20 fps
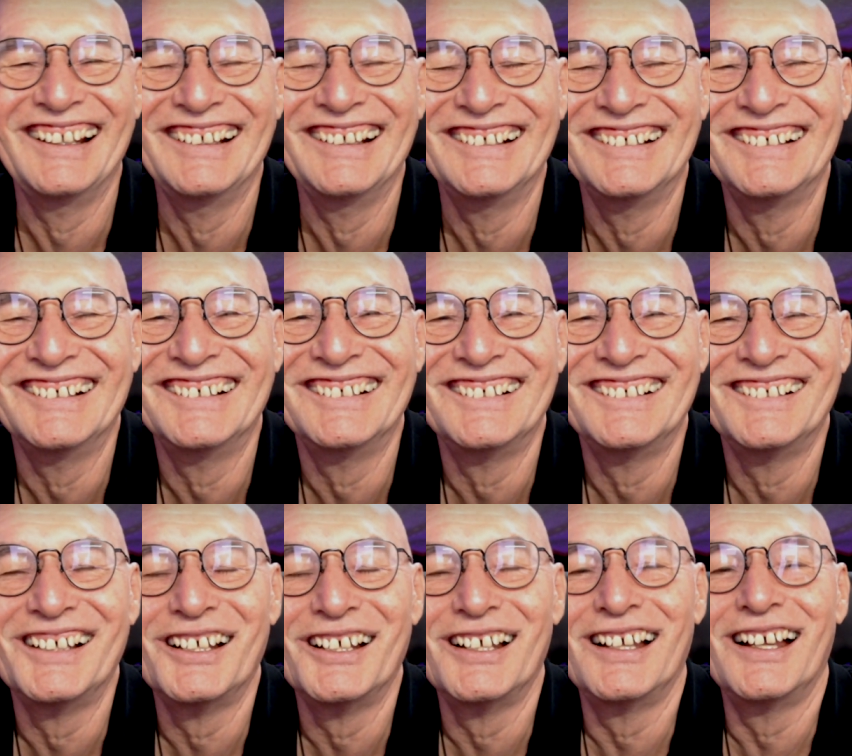
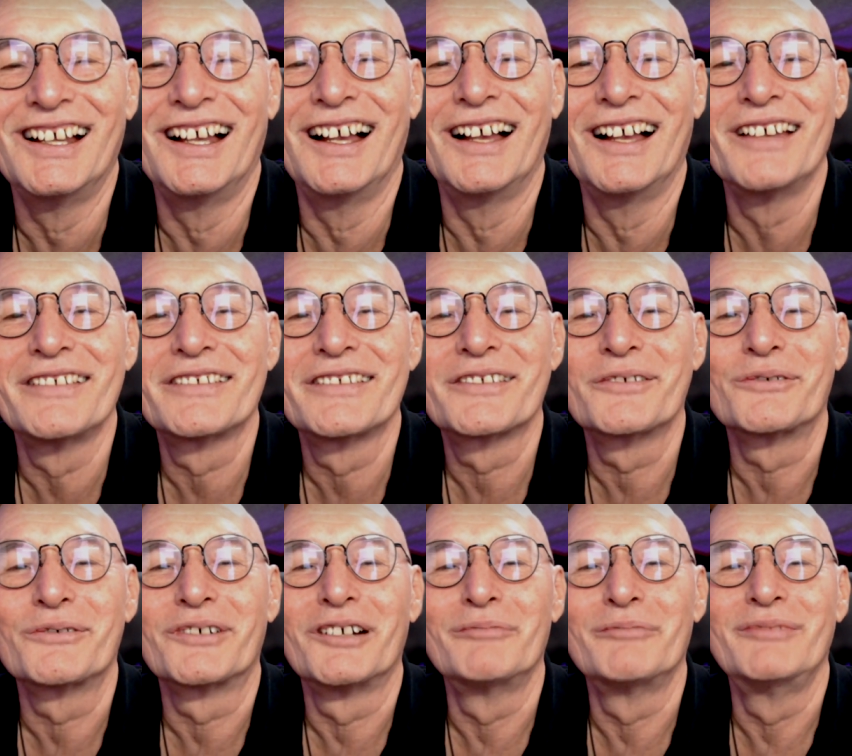Mm-hmm.
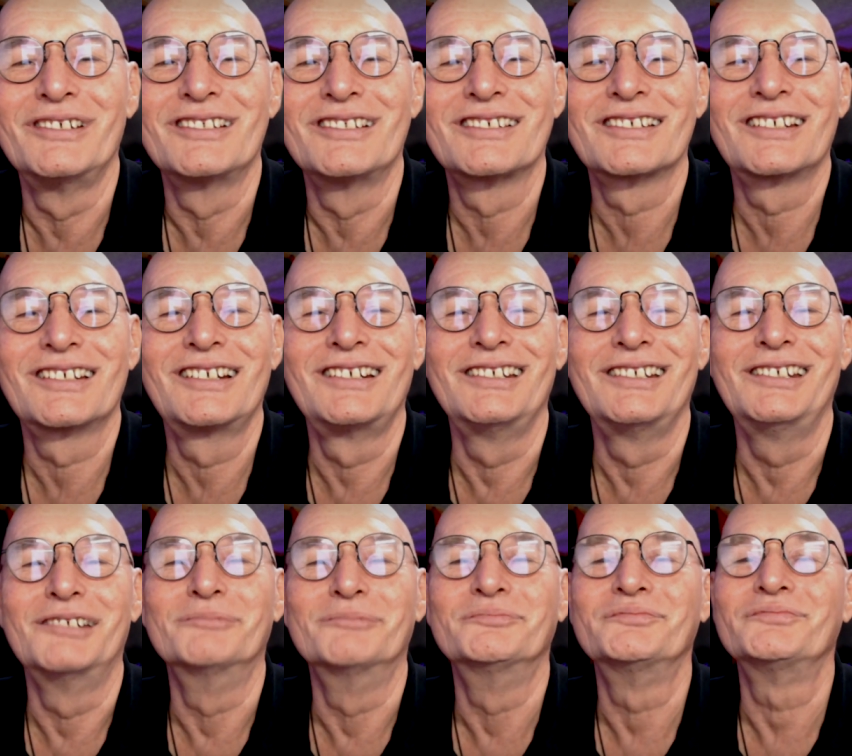Asura means
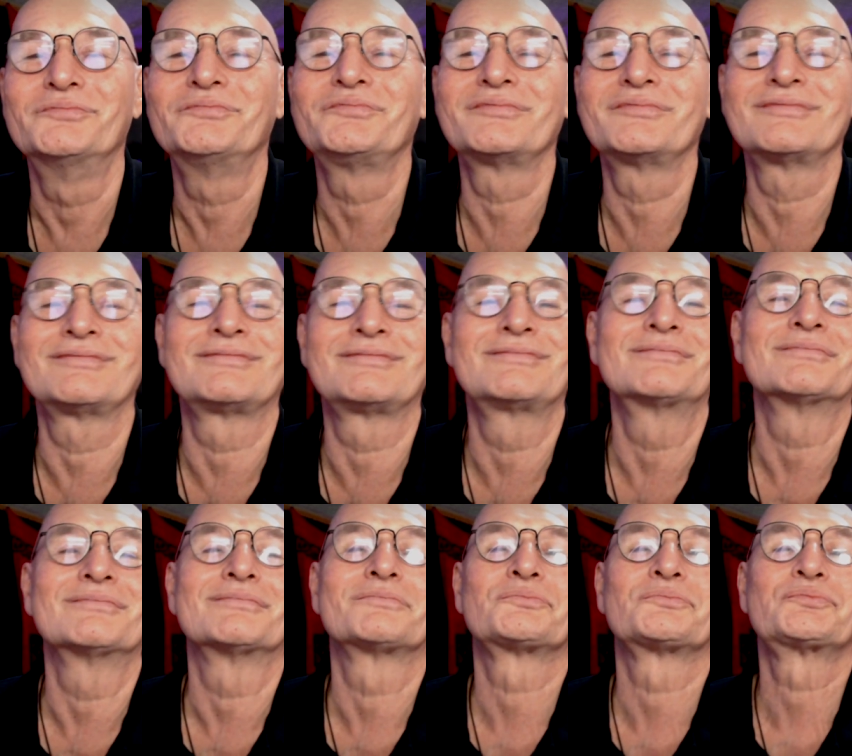clean.
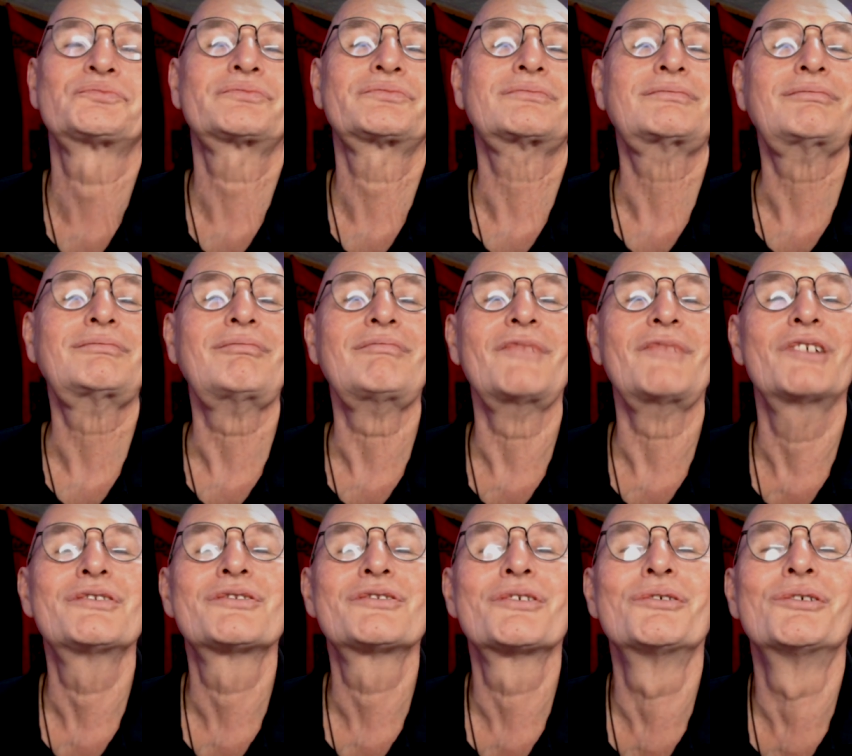Mm.
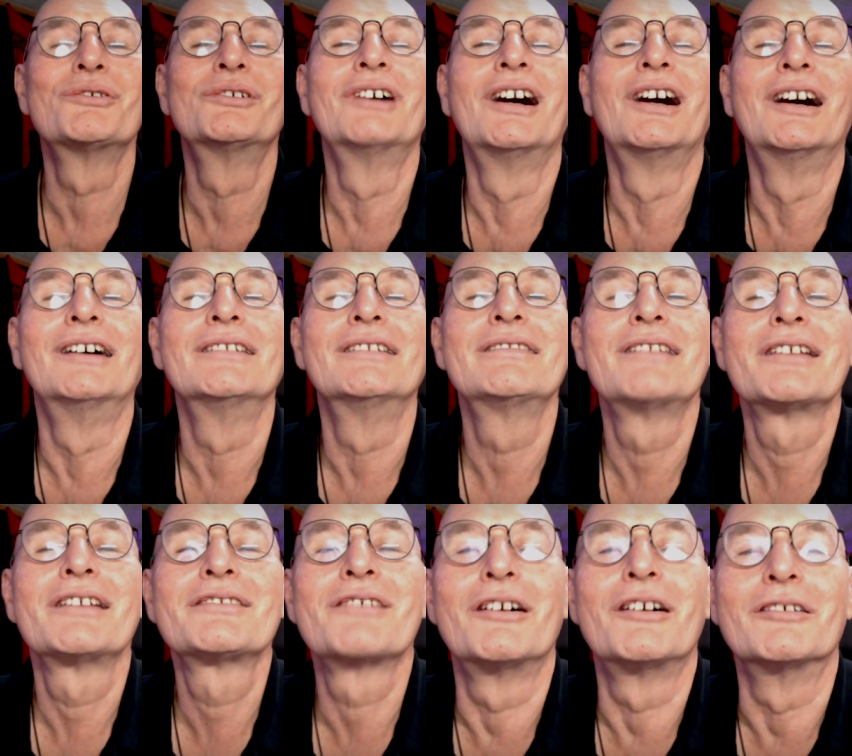so uh,
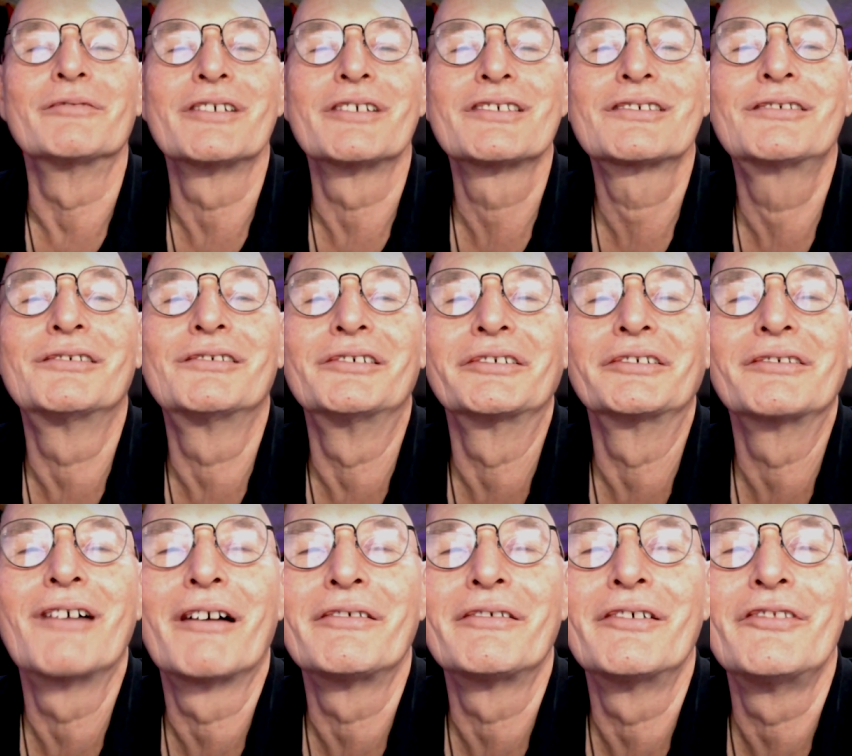that's always going
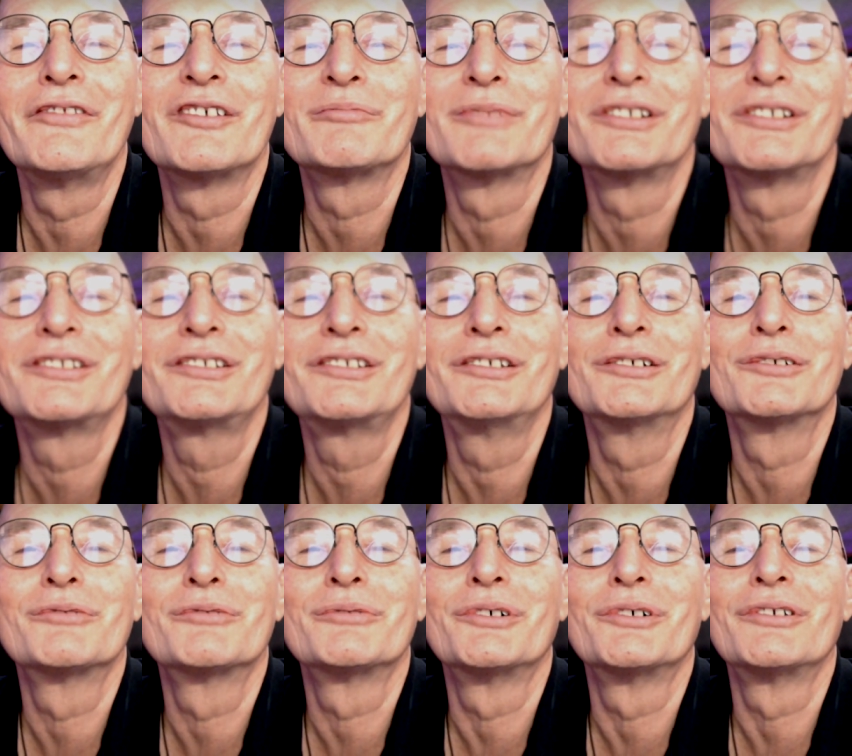on in the
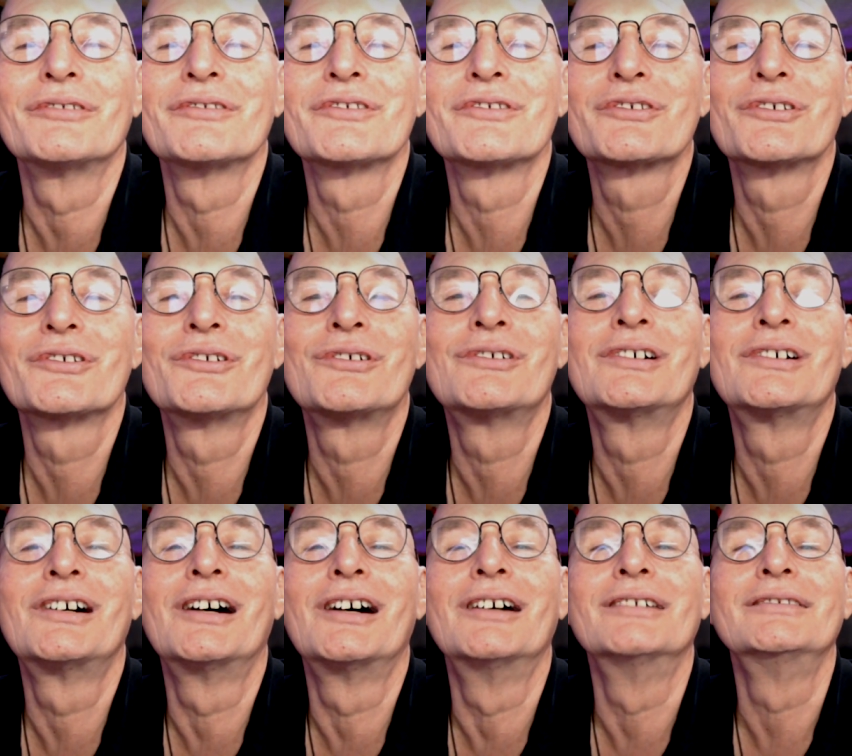material world. So,
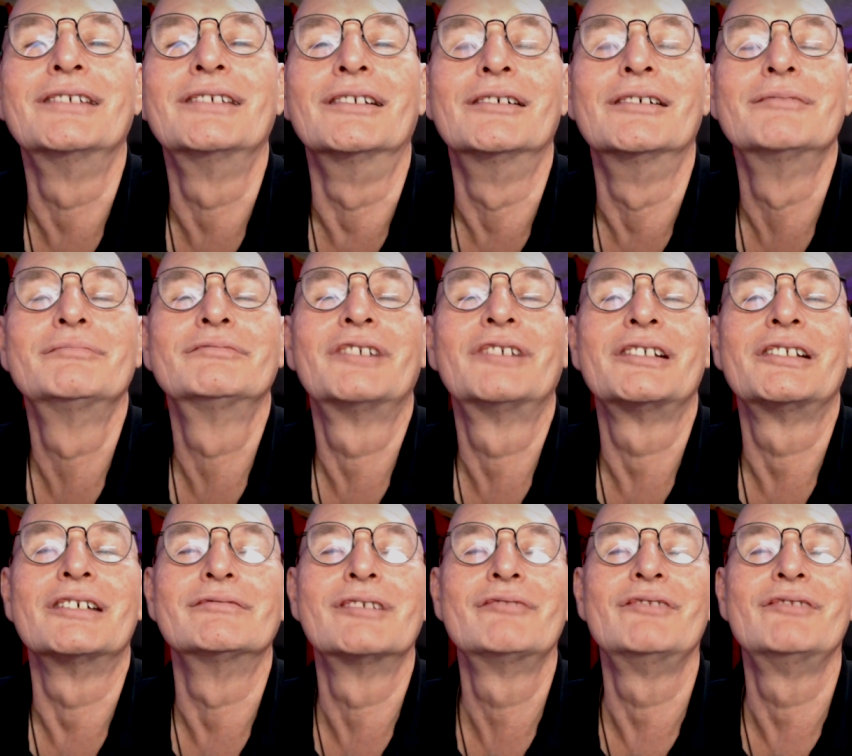uh, you know,
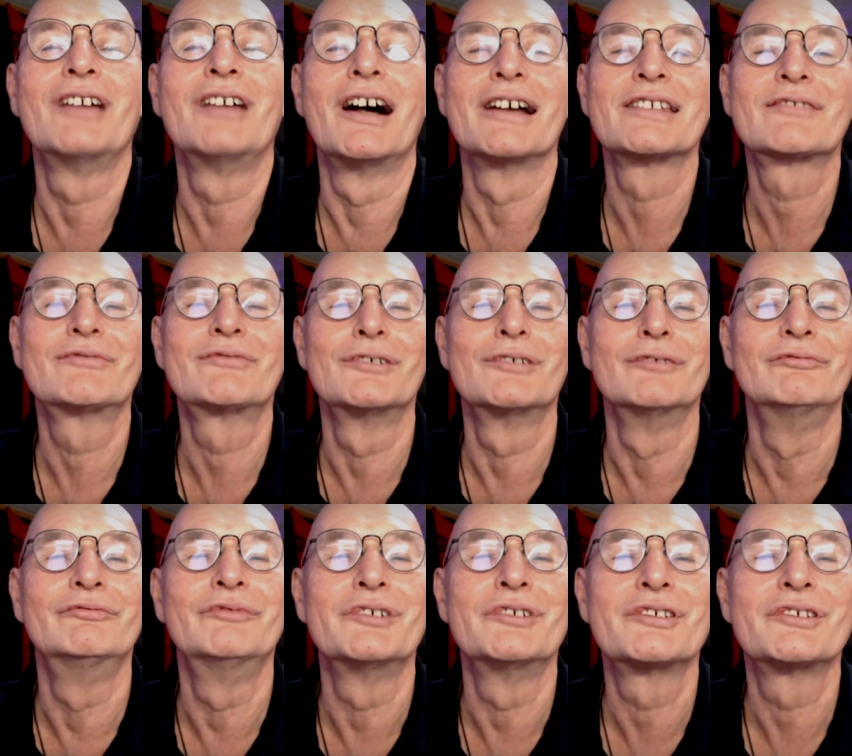whatever we ask for
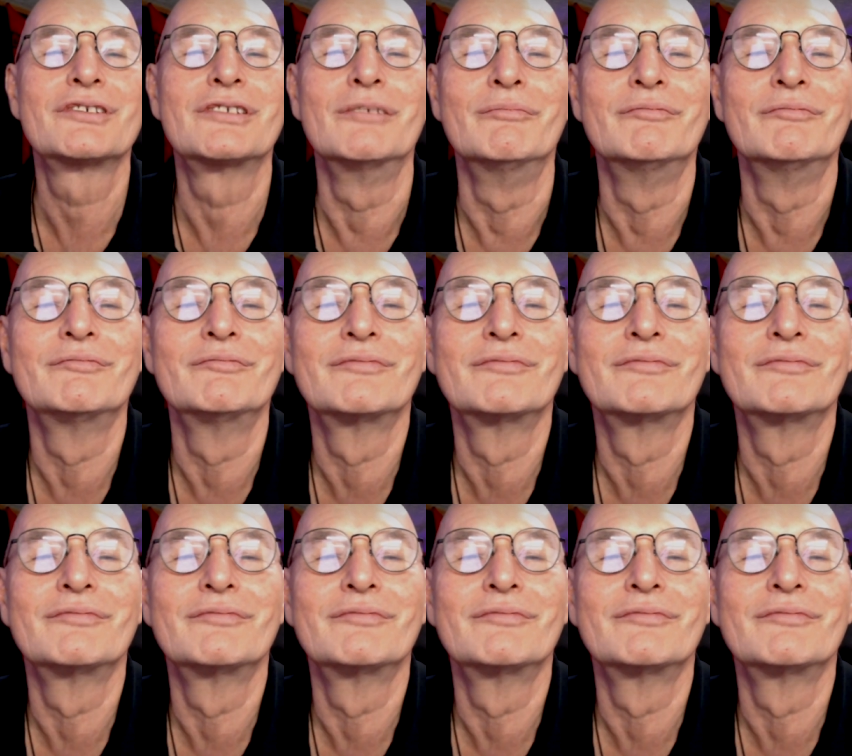wisdom,